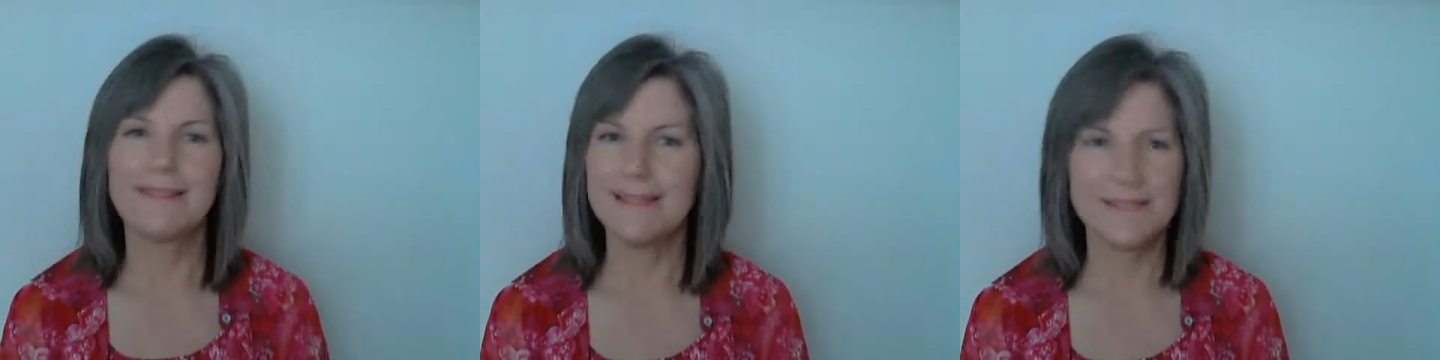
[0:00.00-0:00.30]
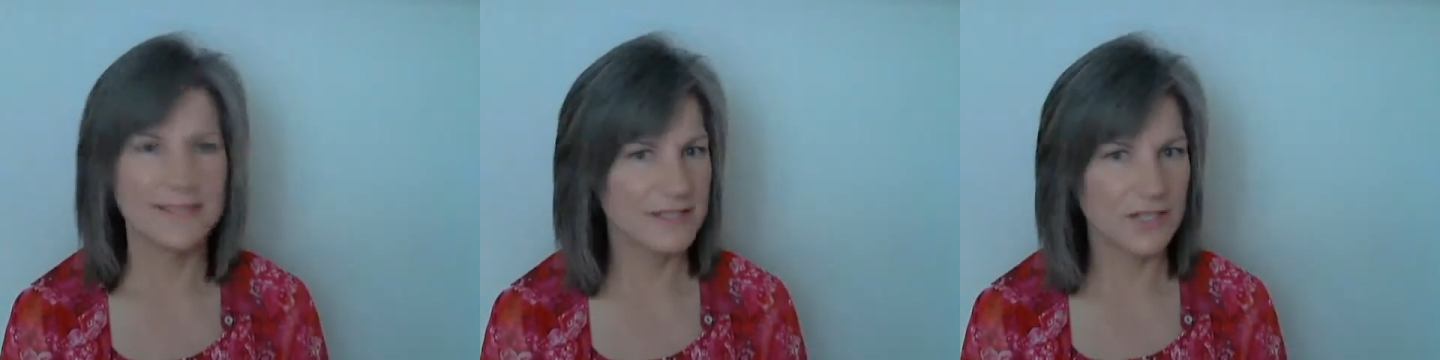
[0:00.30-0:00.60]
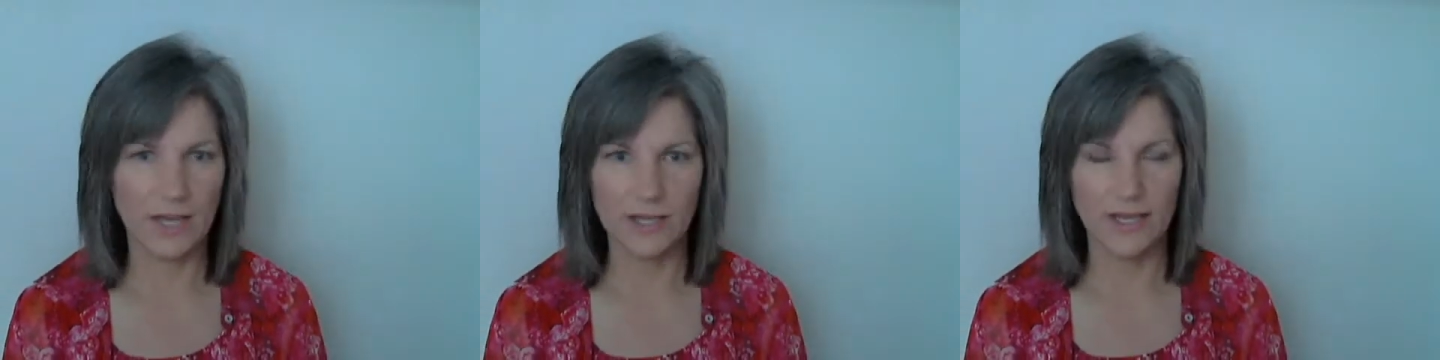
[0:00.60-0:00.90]
this is
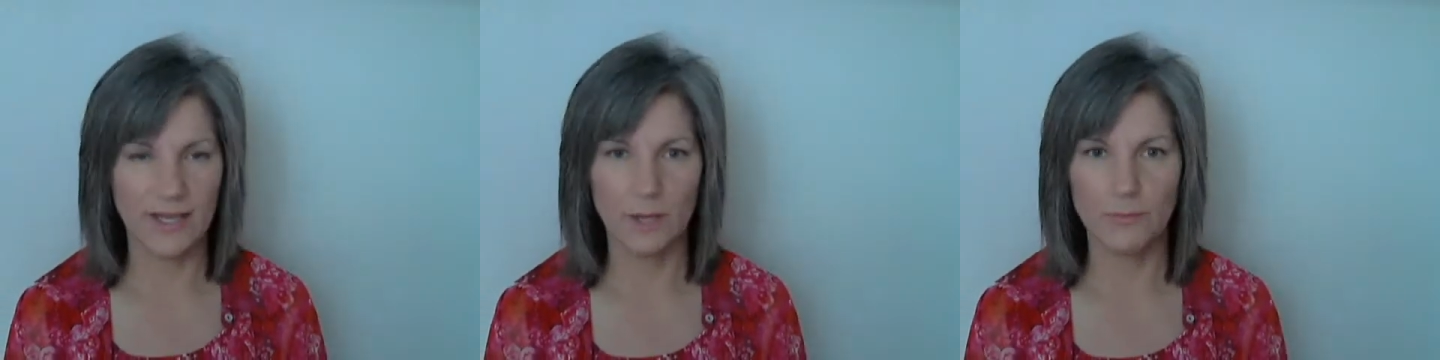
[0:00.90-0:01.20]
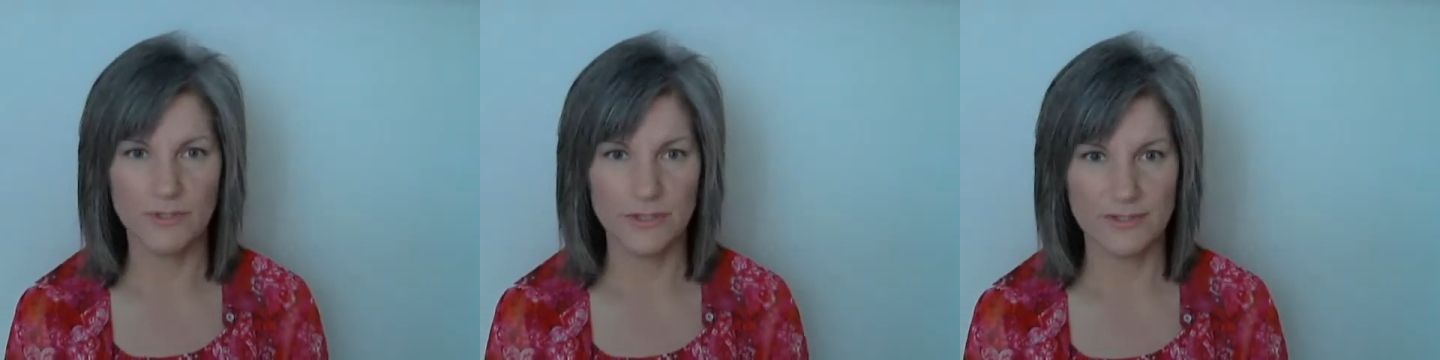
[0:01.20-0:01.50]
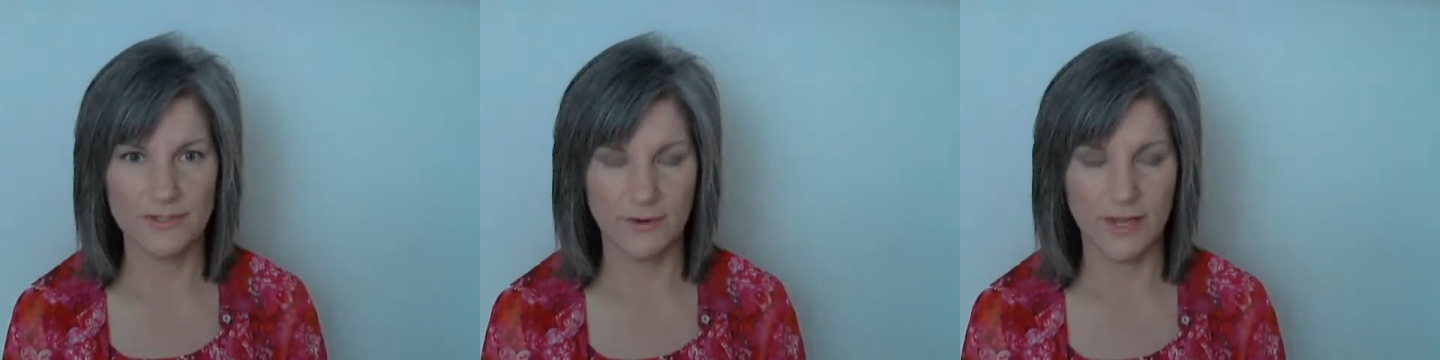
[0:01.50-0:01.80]
not going to help
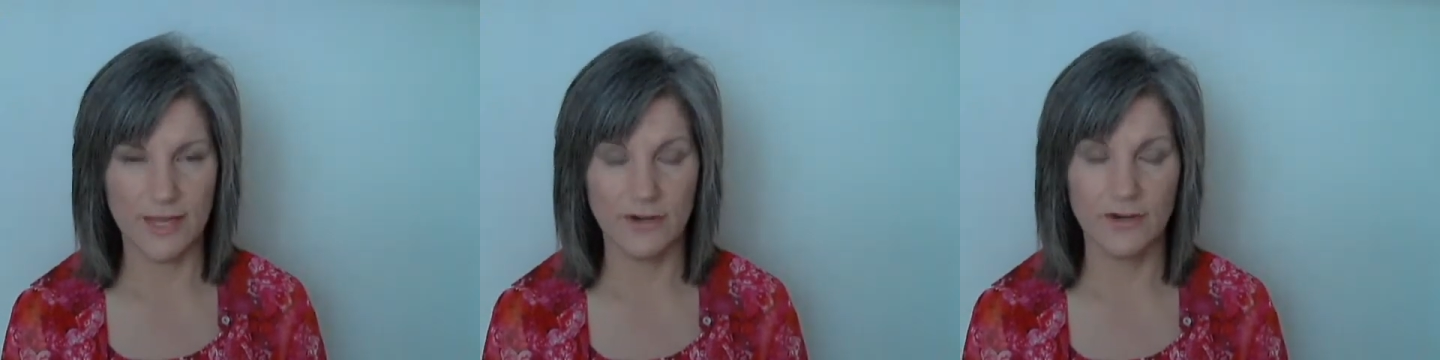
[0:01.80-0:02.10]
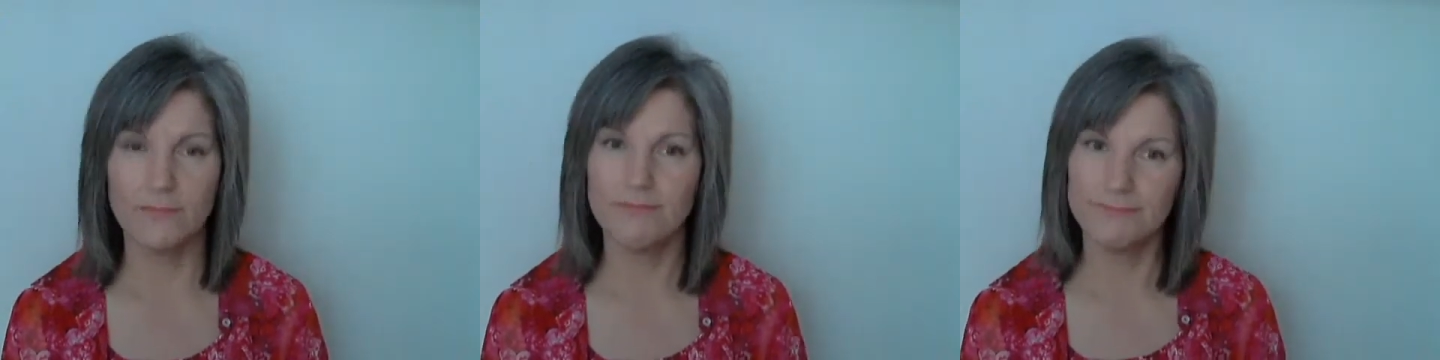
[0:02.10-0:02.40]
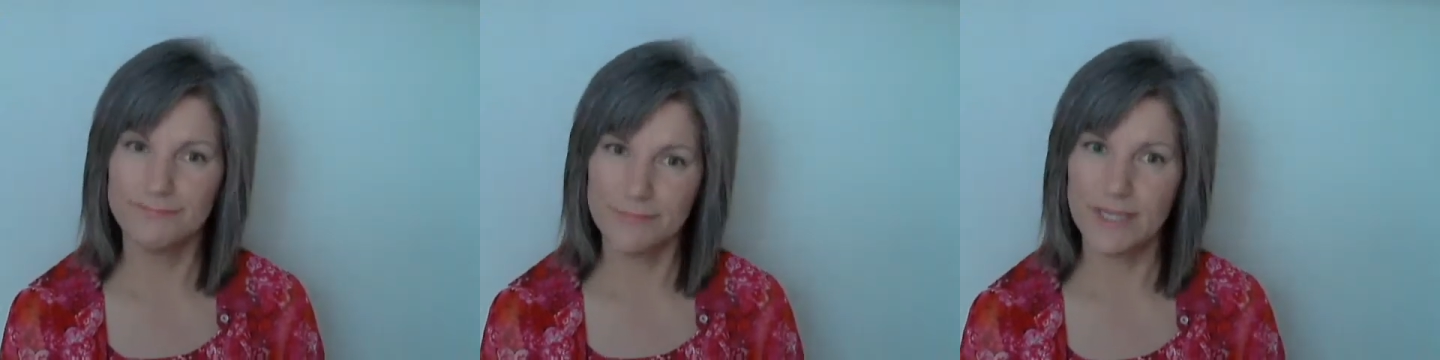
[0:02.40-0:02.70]
reduce their anger
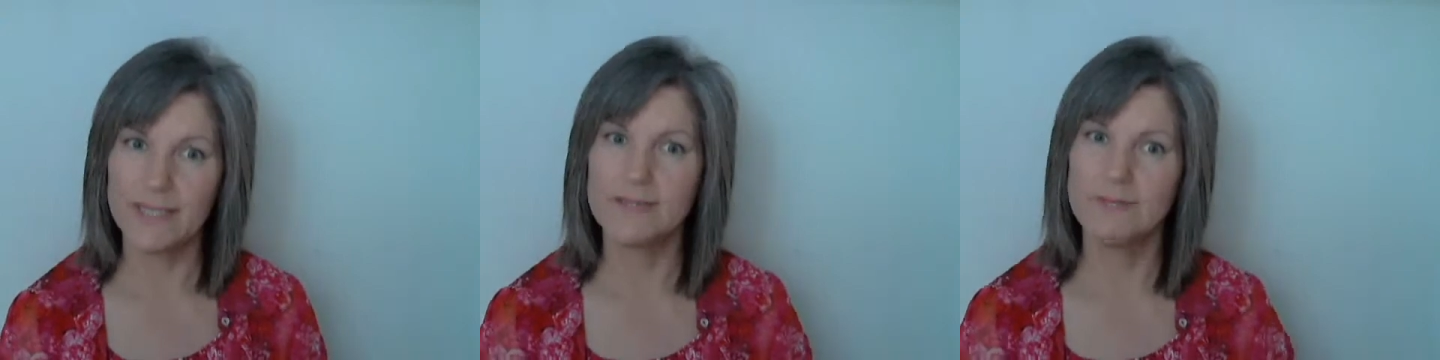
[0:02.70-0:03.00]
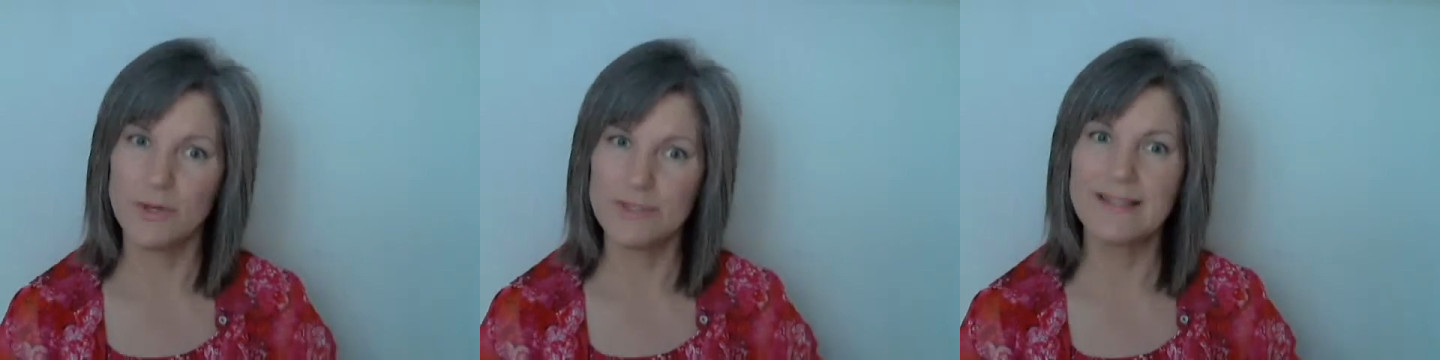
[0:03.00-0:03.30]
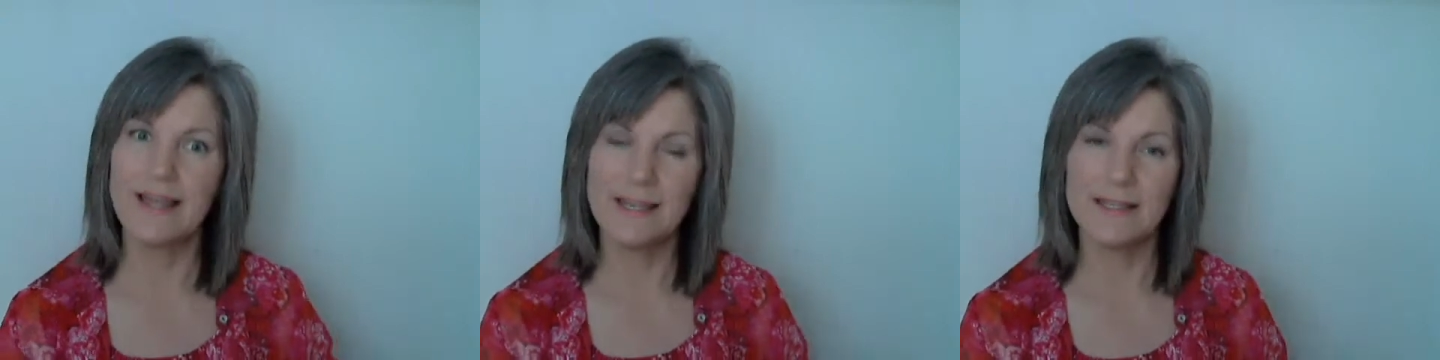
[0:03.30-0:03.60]
because
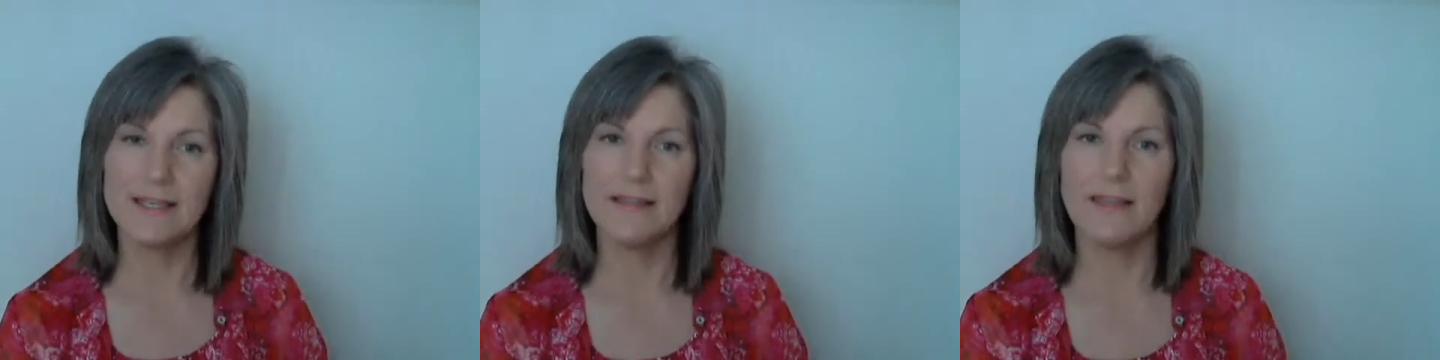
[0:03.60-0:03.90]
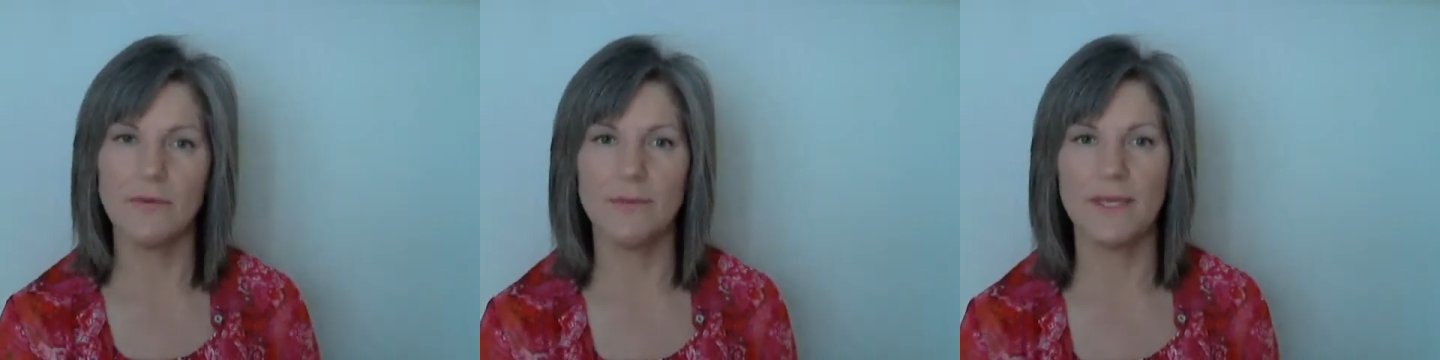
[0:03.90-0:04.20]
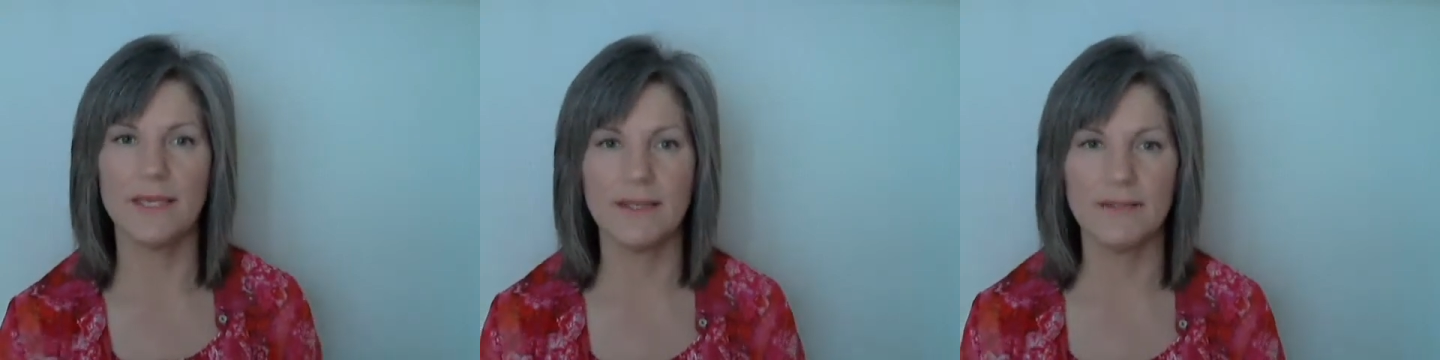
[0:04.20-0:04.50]
most likely they will
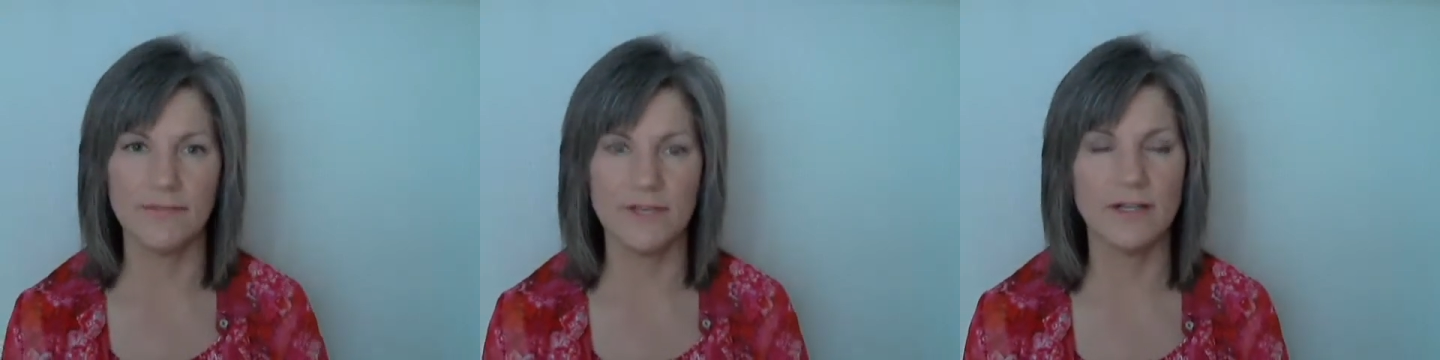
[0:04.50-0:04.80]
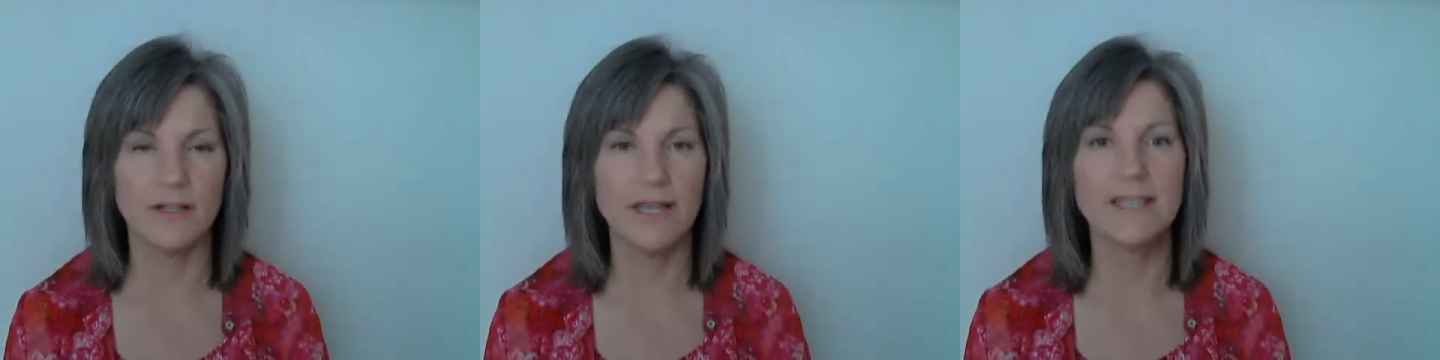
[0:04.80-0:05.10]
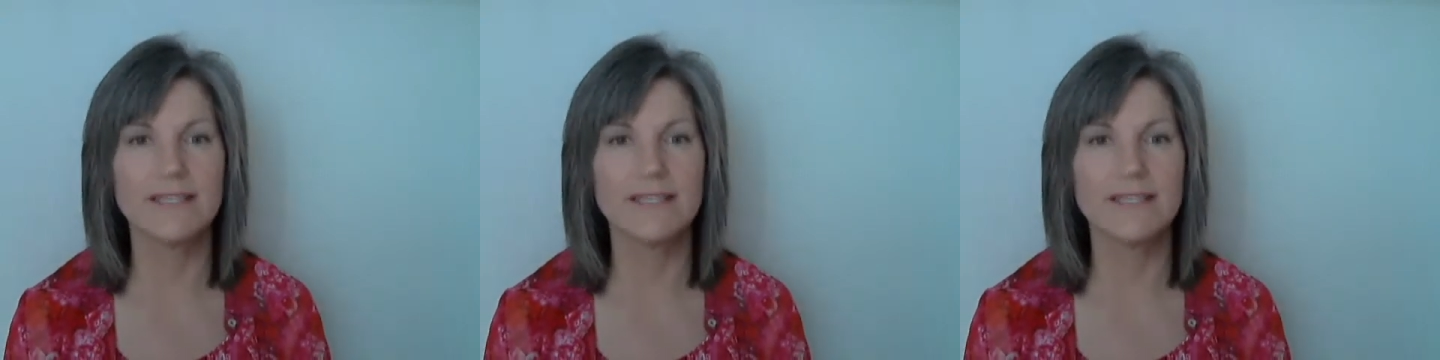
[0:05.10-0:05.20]
begin to feel